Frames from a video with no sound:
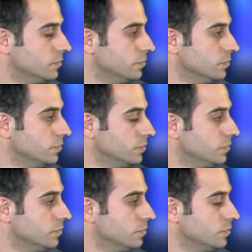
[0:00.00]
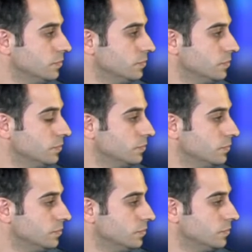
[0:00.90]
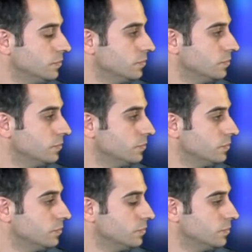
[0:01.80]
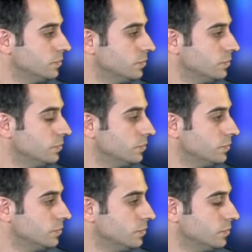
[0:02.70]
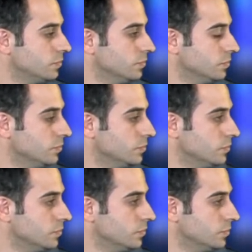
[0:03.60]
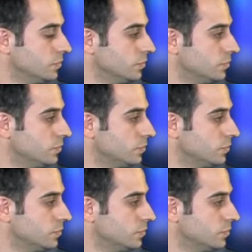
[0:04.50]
The person shown says nothing.